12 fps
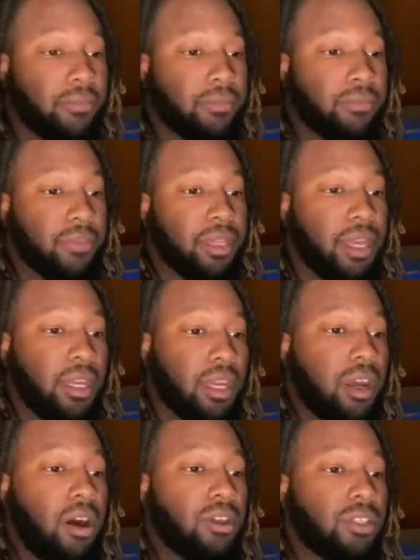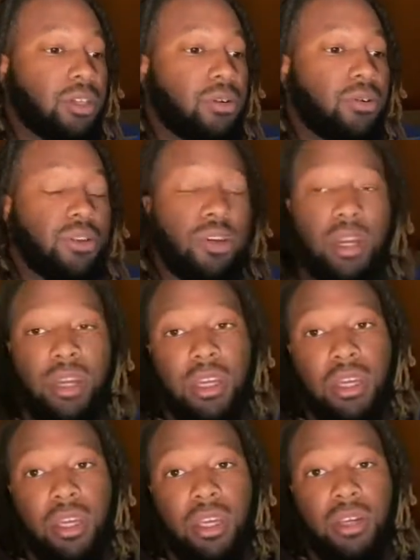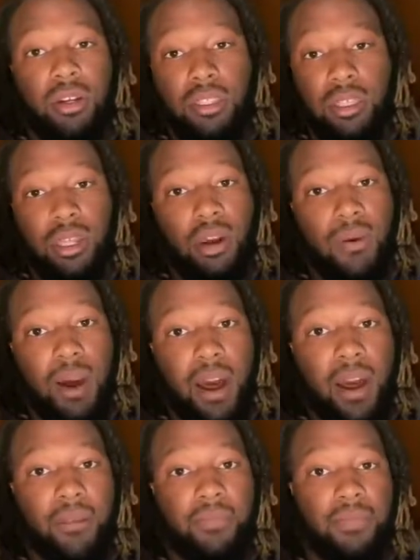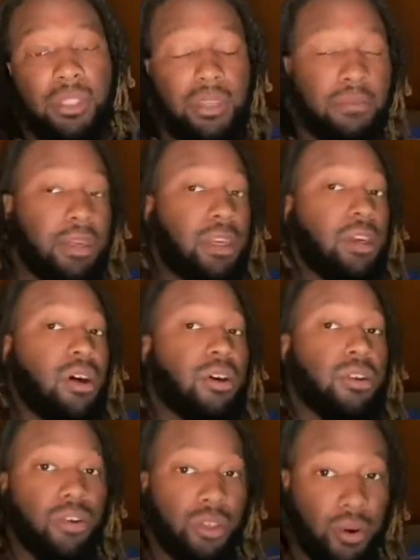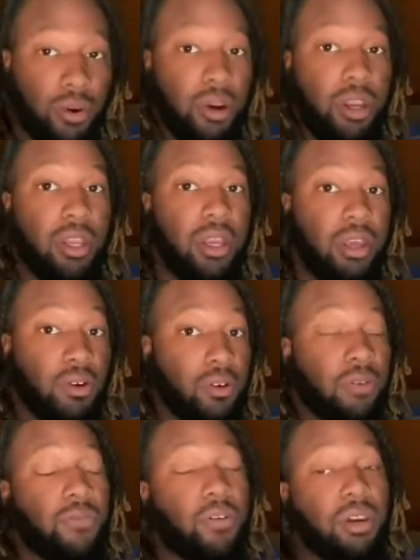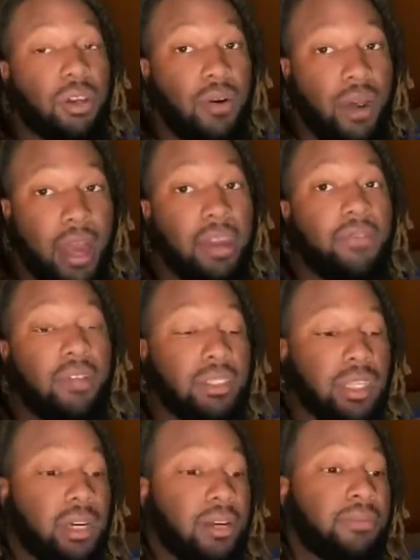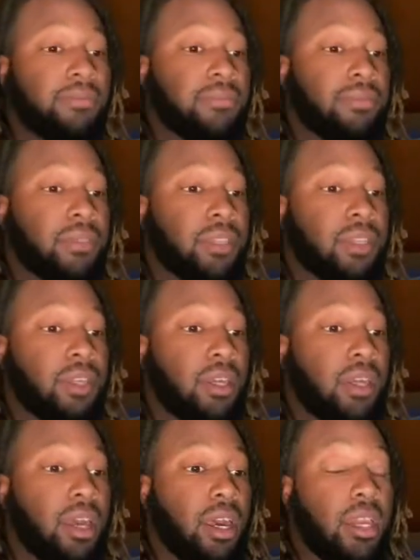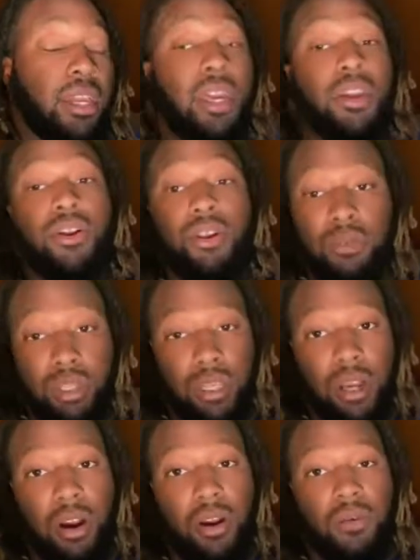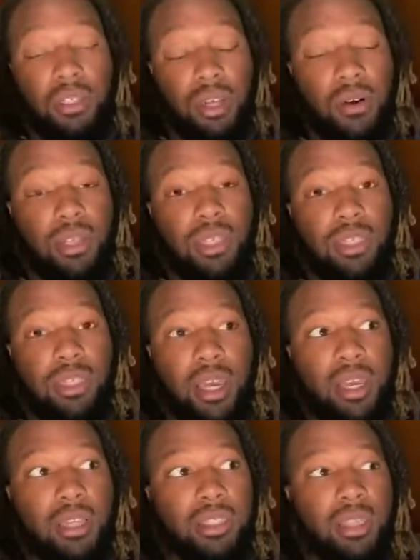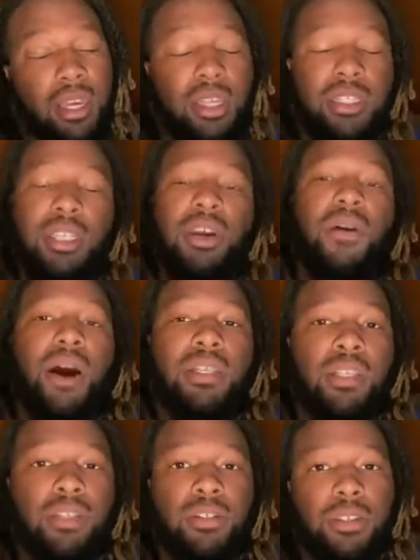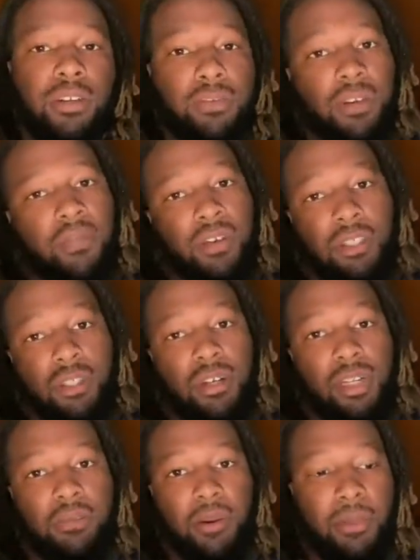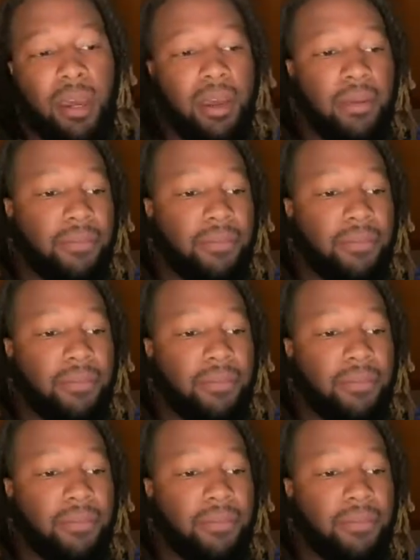And then also, you're going to need your COI to be on your authority in order for it to go active on time. And then your UCR, which only states, and the COI is a certificate of insurance, my bad.